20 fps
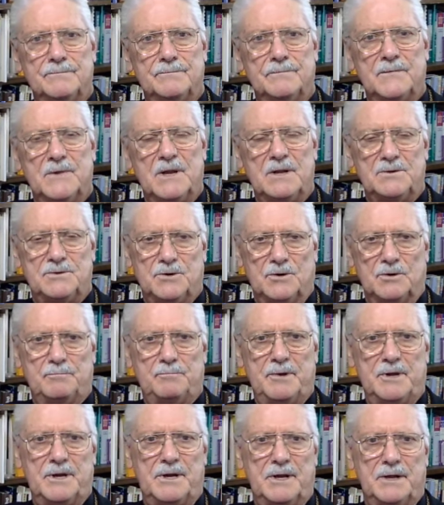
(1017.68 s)
He took
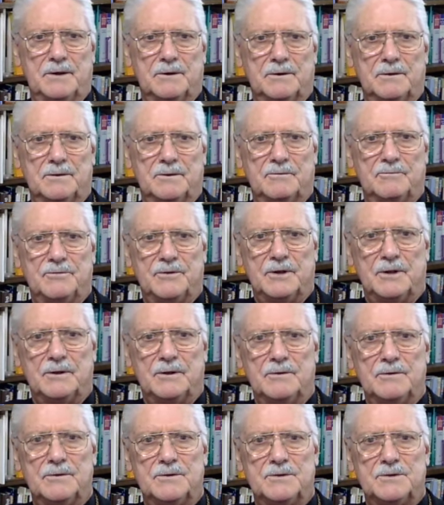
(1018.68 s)
pity on the
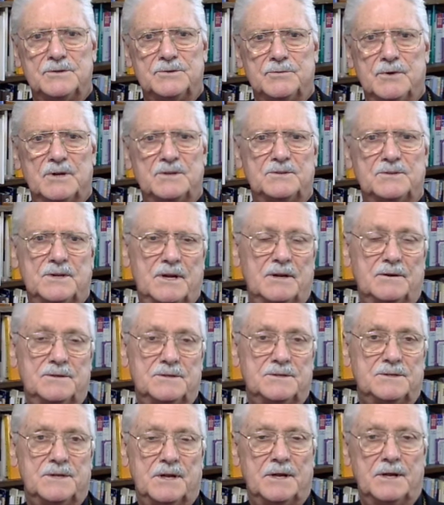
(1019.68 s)
fellow, stretched out
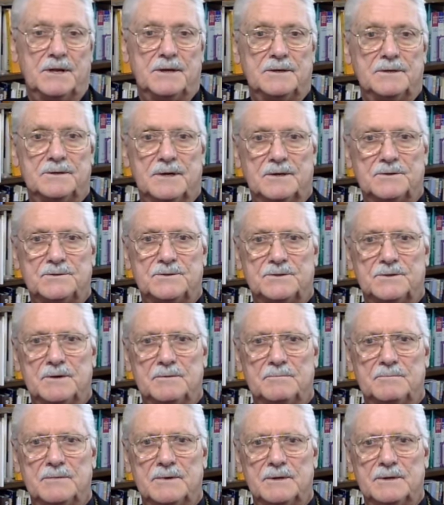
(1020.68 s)
His hand, touched
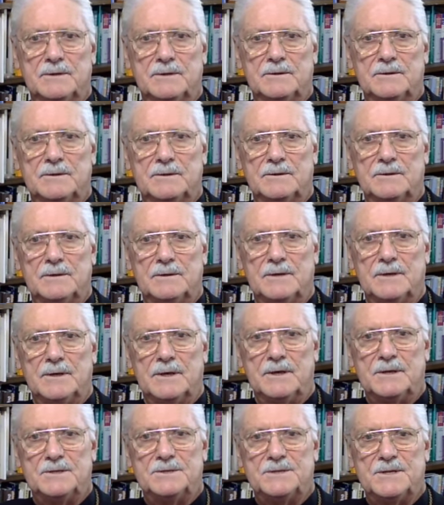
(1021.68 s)
him,
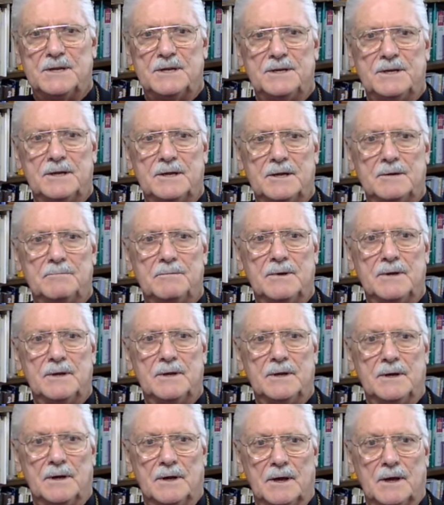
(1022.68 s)
and said to him,
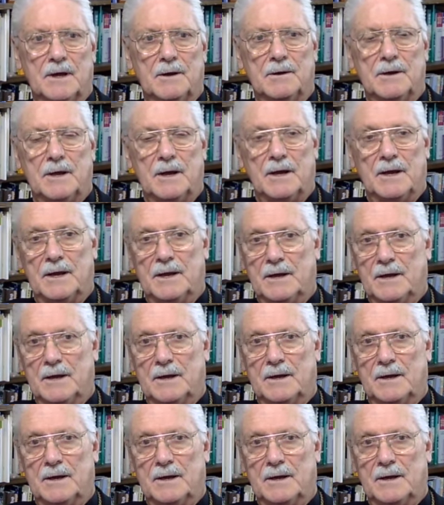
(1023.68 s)
I